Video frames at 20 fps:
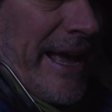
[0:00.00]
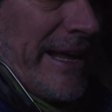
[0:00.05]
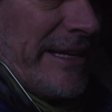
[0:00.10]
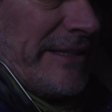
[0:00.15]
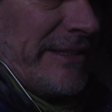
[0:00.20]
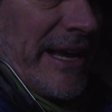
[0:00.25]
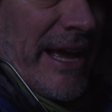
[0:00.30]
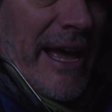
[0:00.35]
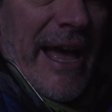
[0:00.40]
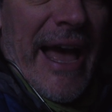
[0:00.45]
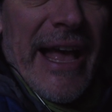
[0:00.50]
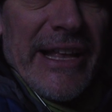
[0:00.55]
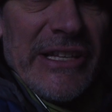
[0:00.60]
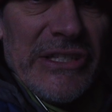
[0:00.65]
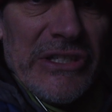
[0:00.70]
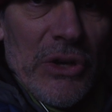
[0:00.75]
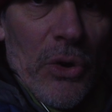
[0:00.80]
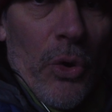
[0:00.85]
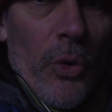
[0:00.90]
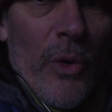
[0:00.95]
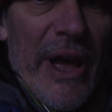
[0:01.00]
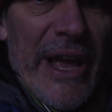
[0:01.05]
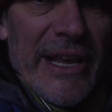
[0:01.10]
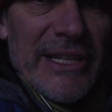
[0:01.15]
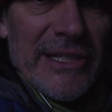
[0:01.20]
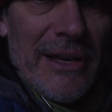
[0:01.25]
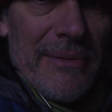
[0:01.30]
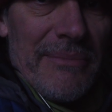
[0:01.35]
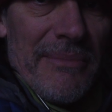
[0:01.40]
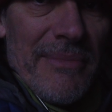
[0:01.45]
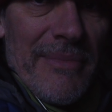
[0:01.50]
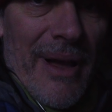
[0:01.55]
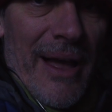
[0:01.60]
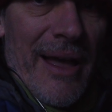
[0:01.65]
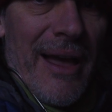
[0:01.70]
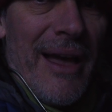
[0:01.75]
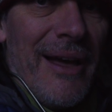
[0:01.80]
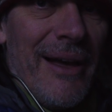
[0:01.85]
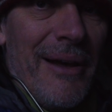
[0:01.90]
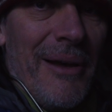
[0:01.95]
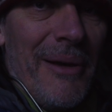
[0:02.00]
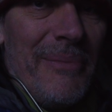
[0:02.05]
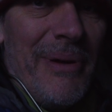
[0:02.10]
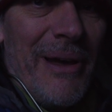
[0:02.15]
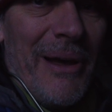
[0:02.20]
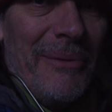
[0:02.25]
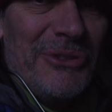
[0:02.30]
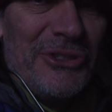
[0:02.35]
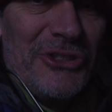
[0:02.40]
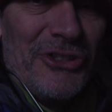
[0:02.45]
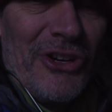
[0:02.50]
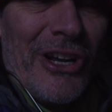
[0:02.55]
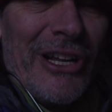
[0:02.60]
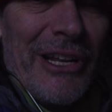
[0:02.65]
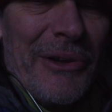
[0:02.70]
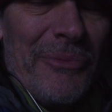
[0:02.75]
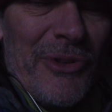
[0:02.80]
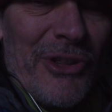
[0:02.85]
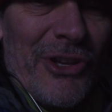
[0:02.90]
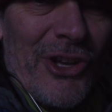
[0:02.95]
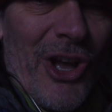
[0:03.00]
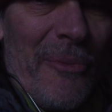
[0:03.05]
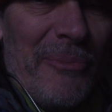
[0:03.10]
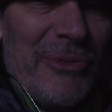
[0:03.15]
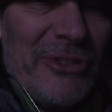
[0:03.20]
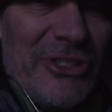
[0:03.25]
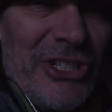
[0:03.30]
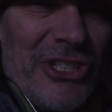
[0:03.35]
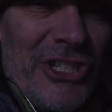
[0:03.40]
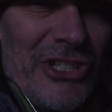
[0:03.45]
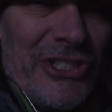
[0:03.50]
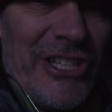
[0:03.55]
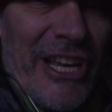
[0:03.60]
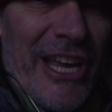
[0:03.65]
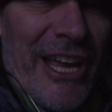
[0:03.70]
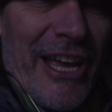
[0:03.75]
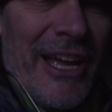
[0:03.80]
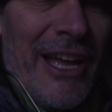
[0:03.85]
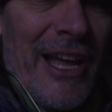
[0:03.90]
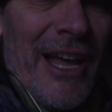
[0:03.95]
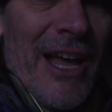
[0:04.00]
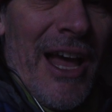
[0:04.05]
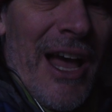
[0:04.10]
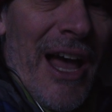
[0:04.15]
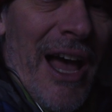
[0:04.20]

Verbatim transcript: and as always, I'm struggling with the compositions here.